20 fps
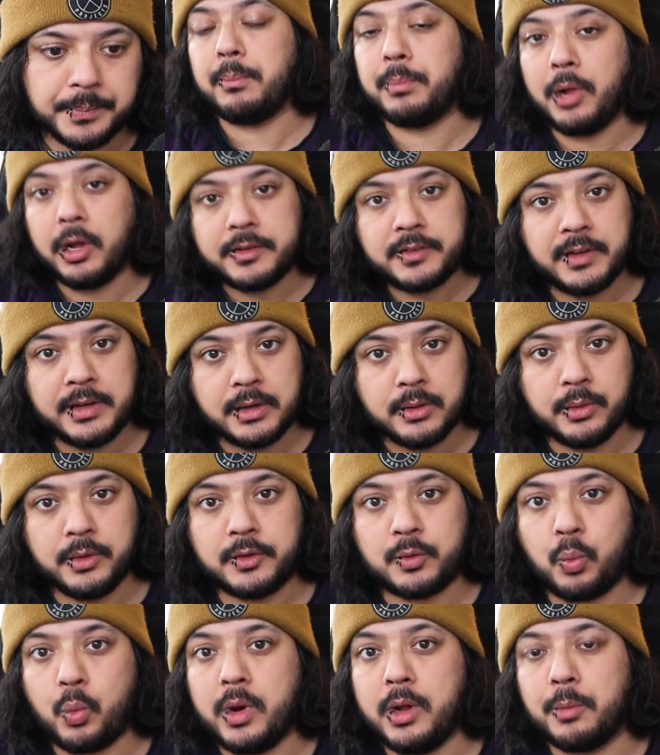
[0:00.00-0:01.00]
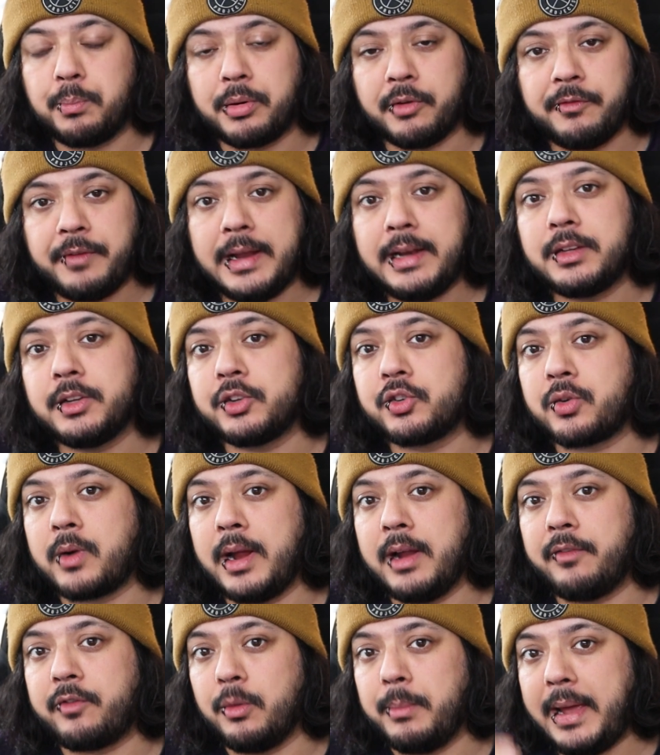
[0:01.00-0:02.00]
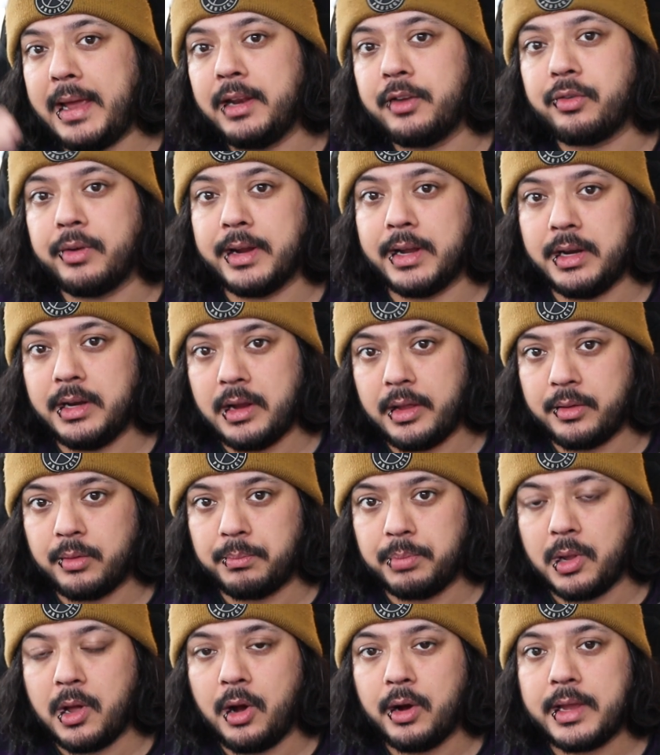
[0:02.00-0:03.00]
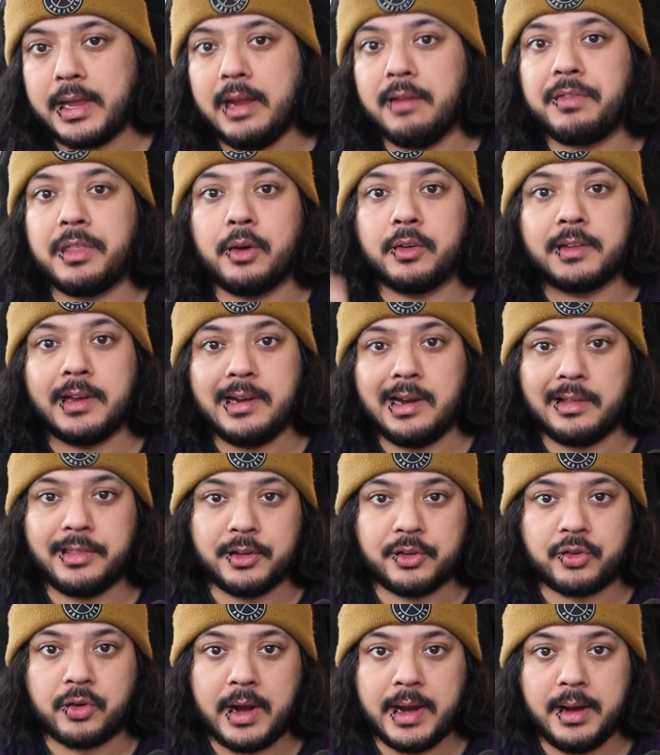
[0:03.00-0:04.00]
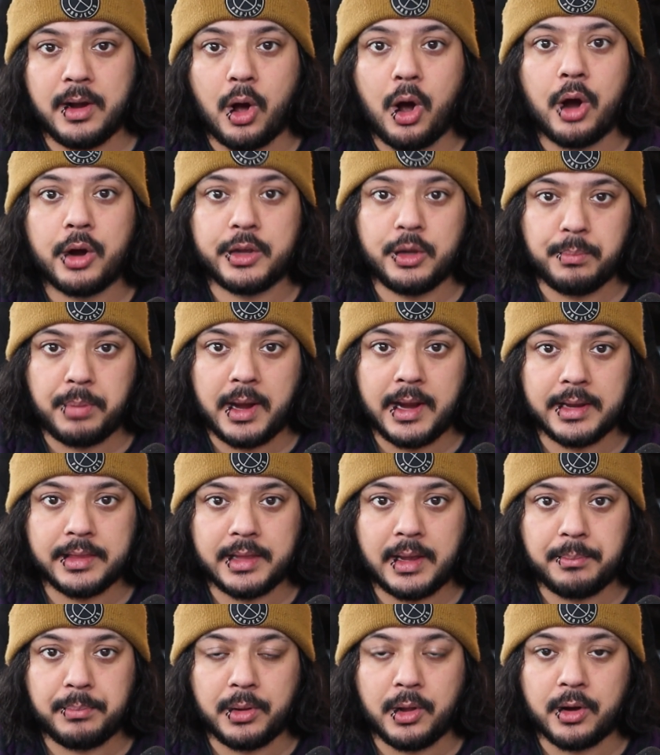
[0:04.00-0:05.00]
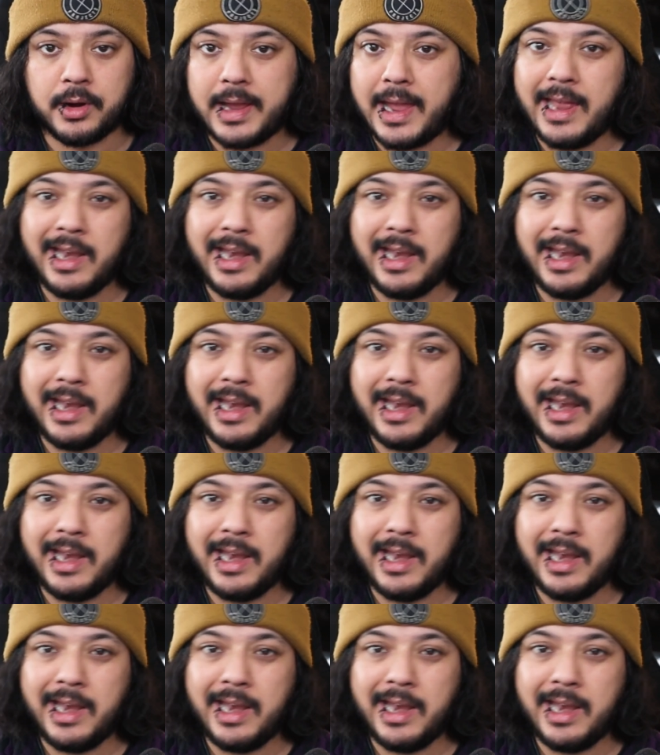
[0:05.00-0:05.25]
Block signals will prevent a train from entering another block if there's another train occupying that block,